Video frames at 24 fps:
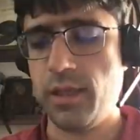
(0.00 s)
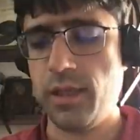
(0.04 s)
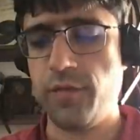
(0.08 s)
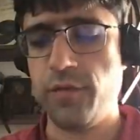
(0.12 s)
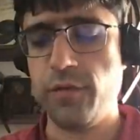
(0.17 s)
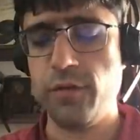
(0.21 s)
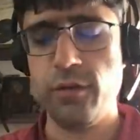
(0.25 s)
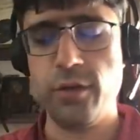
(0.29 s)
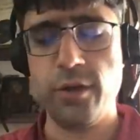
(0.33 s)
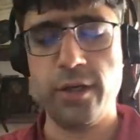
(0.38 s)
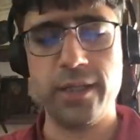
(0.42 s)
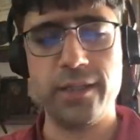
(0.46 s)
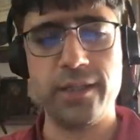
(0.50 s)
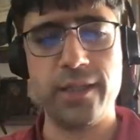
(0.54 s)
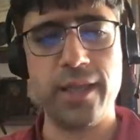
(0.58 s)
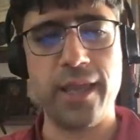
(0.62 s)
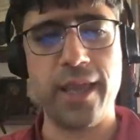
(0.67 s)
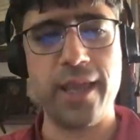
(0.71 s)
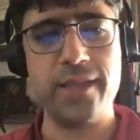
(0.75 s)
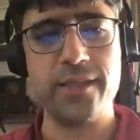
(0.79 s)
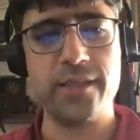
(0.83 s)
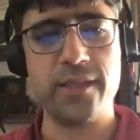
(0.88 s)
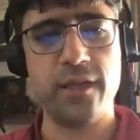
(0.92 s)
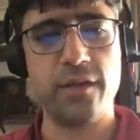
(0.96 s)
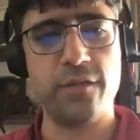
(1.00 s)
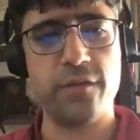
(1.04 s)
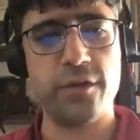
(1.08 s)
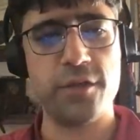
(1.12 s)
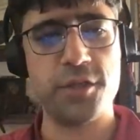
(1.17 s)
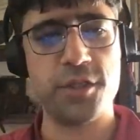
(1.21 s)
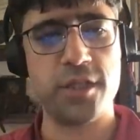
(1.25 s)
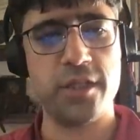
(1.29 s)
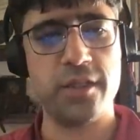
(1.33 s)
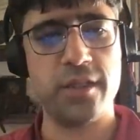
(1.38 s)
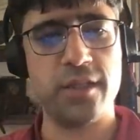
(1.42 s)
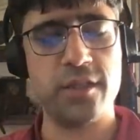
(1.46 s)
if you look at the async
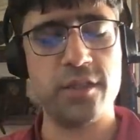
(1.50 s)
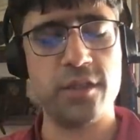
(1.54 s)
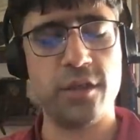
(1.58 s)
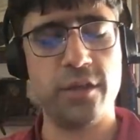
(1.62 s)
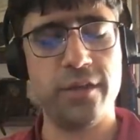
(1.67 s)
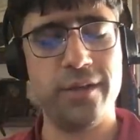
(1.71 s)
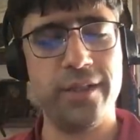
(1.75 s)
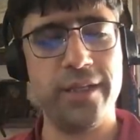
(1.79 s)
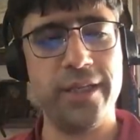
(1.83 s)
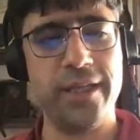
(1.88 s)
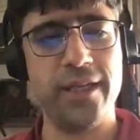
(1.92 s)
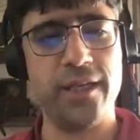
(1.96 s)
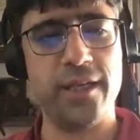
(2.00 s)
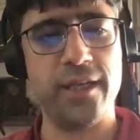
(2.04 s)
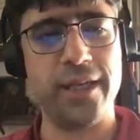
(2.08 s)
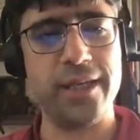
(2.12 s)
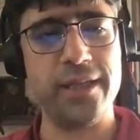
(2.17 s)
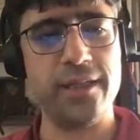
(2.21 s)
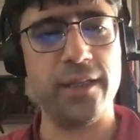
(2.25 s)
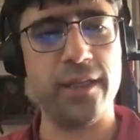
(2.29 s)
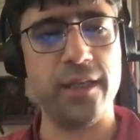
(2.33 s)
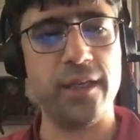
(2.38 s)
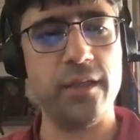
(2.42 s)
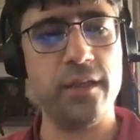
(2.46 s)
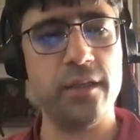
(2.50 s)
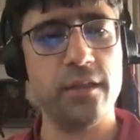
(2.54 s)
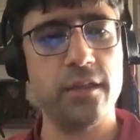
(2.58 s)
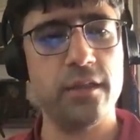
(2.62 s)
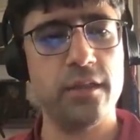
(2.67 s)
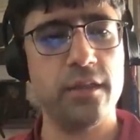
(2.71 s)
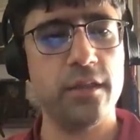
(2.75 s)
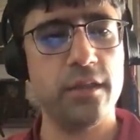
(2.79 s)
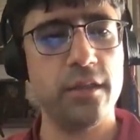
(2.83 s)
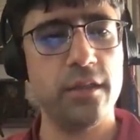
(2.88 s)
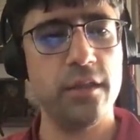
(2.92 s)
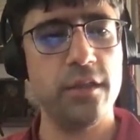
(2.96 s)
version that's currently in nightly,
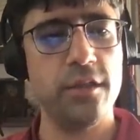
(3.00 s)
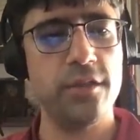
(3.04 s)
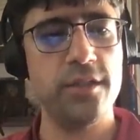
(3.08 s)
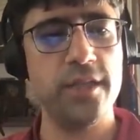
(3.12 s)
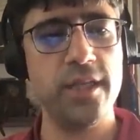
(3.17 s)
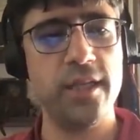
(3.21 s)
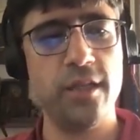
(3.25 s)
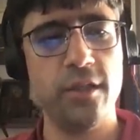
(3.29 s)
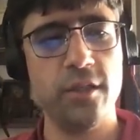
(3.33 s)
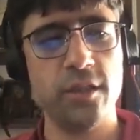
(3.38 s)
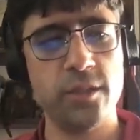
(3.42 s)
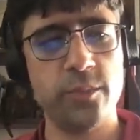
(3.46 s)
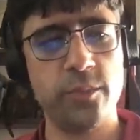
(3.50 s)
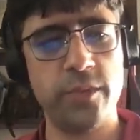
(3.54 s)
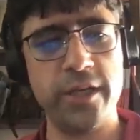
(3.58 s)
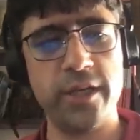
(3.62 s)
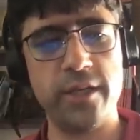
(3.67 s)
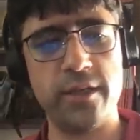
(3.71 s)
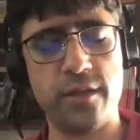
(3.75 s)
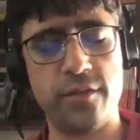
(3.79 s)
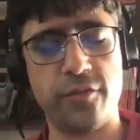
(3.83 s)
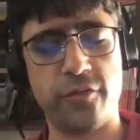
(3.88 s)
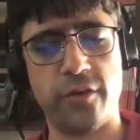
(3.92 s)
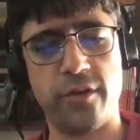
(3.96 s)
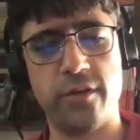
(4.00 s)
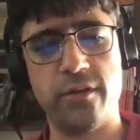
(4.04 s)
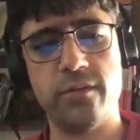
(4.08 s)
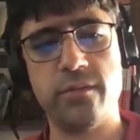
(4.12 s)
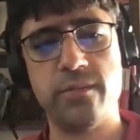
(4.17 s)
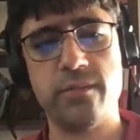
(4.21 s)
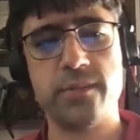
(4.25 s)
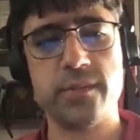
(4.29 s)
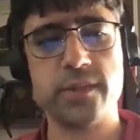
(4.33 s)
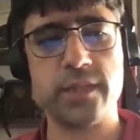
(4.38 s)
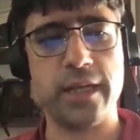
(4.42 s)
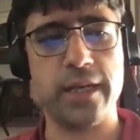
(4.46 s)
you see that it looks pretty different.
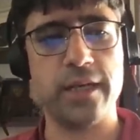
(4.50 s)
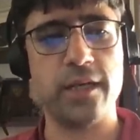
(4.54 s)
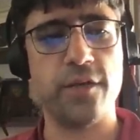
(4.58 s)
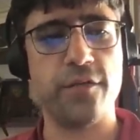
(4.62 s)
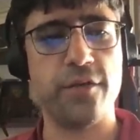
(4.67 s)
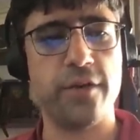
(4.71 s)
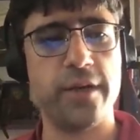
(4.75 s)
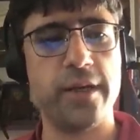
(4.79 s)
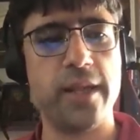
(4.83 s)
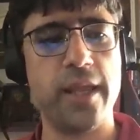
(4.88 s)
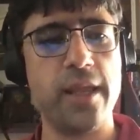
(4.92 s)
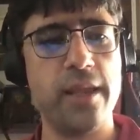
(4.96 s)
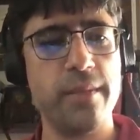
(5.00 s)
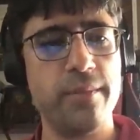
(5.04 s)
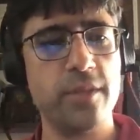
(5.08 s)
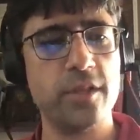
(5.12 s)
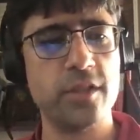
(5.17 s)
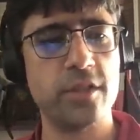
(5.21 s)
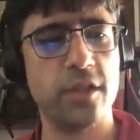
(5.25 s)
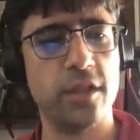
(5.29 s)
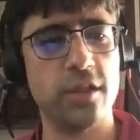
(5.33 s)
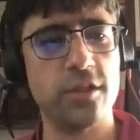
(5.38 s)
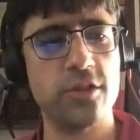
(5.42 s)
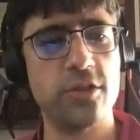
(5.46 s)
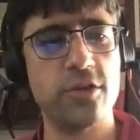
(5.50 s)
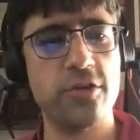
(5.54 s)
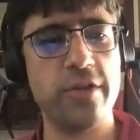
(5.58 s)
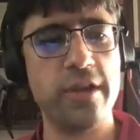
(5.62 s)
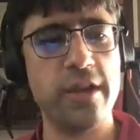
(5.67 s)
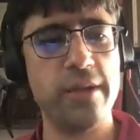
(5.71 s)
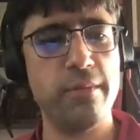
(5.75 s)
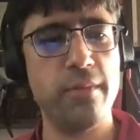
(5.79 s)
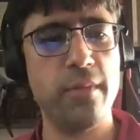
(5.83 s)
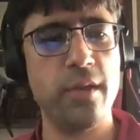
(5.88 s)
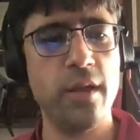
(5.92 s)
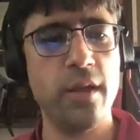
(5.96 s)
It's got a different name. It's called
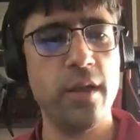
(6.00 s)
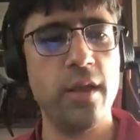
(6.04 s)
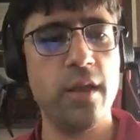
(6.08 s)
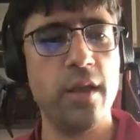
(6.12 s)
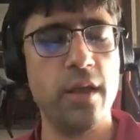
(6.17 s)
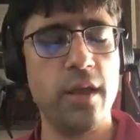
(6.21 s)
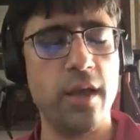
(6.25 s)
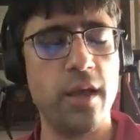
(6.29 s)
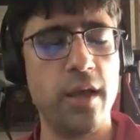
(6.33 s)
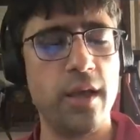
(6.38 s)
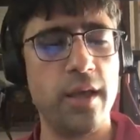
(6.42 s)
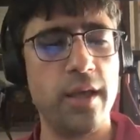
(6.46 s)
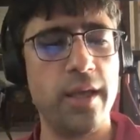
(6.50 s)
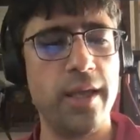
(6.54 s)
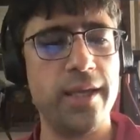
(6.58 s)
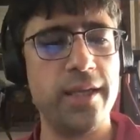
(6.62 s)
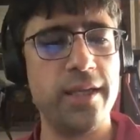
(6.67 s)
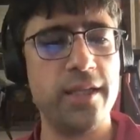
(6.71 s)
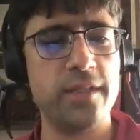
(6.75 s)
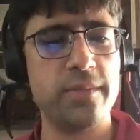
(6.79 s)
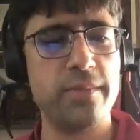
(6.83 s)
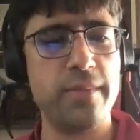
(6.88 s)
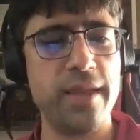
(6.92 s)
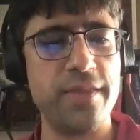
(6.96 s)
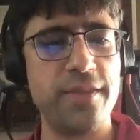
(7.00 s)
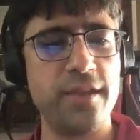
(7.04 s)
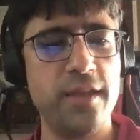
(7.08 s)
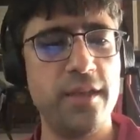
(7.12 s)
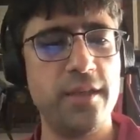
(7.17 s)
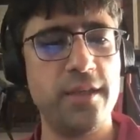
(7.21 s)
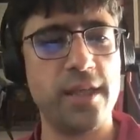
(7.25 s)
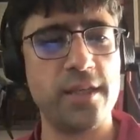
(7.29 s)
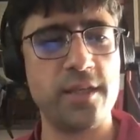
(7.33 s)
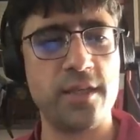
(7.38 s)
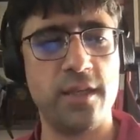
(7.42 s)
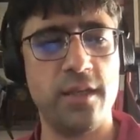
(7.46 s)
stream. Uh, and its
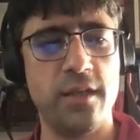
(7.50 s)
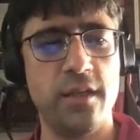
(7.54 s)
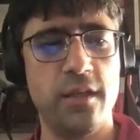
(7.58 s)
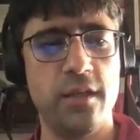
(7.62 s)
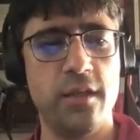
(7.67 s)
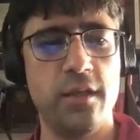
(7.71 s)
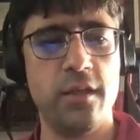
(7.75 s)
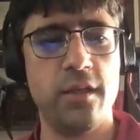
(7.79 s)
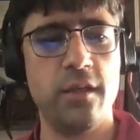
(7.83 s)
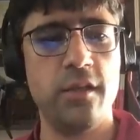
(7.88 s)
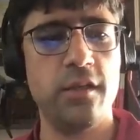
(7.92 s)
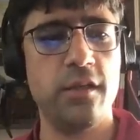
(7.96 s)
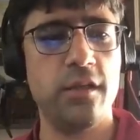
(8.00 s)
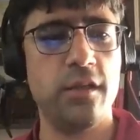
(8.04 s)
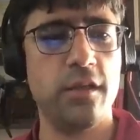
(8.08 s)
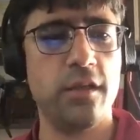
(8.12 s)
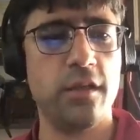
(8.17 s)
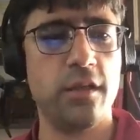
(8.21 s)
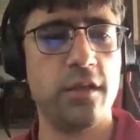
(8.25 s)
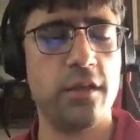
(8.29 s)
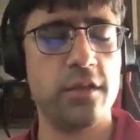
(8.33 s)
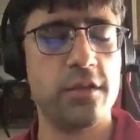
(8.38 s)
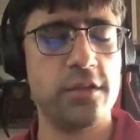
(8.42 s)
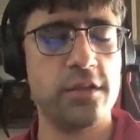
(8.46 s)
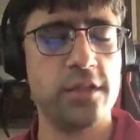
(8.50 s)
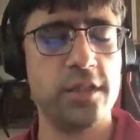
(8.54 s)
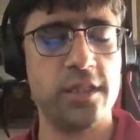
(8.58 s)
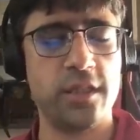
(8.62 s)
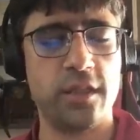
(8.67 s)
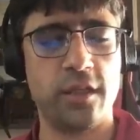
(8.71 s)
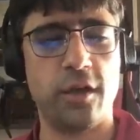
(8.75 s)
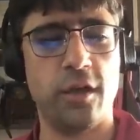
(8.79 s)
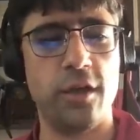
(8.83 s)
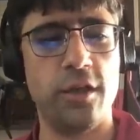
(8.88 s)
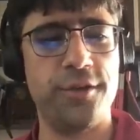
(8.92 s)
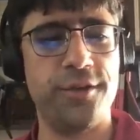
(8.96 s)
method doesn't
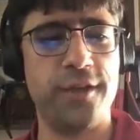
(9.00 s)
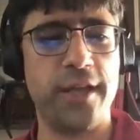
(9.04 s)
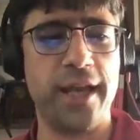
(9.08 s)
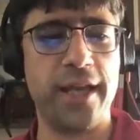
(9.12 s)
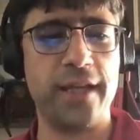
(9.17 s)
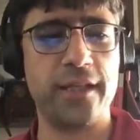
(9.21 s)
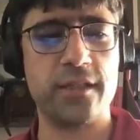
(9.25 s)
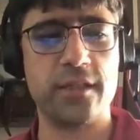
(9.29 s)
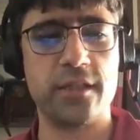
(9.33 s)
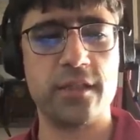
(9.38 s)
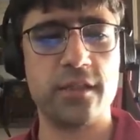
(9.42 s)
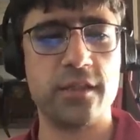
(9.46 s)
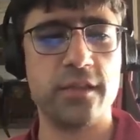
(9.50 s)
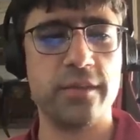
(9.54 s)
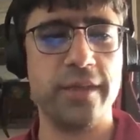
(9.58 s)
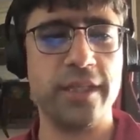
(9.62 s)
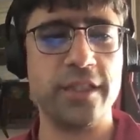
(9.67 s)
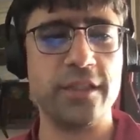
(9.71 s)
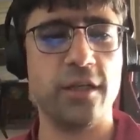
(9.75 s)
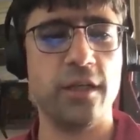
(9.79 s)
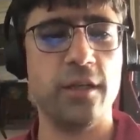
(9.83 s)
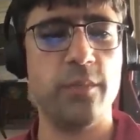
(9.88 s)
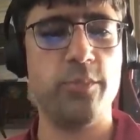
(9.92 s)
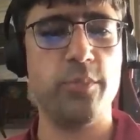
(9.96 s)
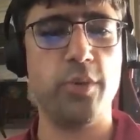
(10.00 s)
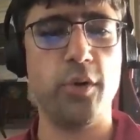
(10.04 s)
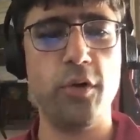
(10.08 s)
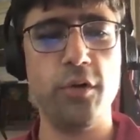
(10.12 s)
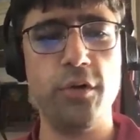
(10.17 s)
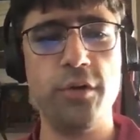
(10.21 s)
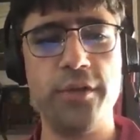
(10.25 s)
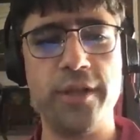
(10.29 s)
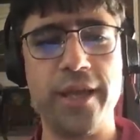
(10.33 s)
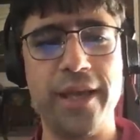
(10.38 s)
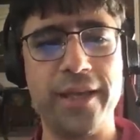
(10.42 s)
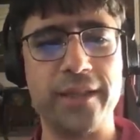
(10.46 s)
isn't called next, it's called
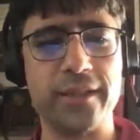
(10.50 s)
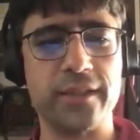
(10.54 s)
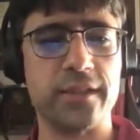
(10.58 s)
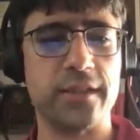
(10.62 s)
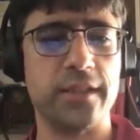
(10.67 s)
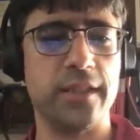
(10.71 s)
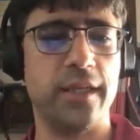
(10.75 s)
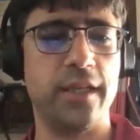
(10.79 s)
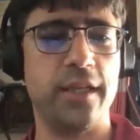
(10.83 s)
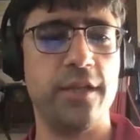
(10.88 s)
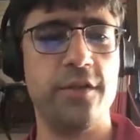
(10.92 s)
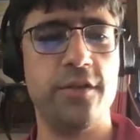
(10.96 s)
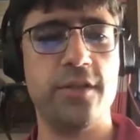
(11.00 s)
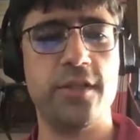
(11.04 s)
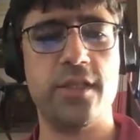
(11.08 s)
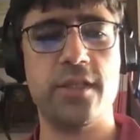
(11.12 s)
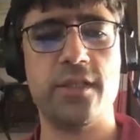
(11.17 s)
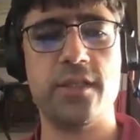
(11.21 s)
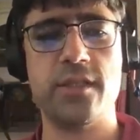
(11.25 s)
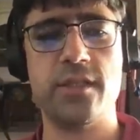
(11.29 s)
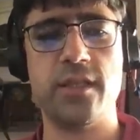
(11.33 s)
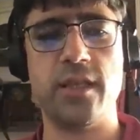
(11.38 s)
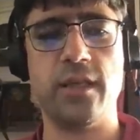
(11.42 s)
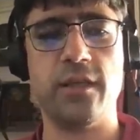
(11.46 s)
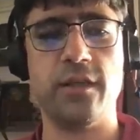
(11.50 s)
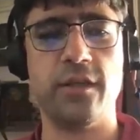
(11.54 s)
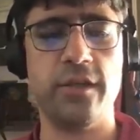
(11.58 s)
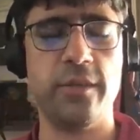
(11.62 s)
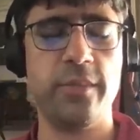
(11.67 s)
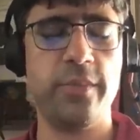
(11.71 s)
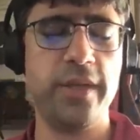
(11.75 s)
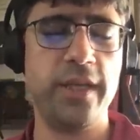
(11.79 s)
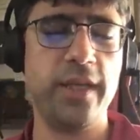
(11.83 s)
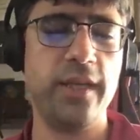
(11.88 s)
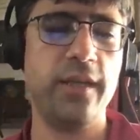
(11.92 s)
poll next, and it uses this thing called a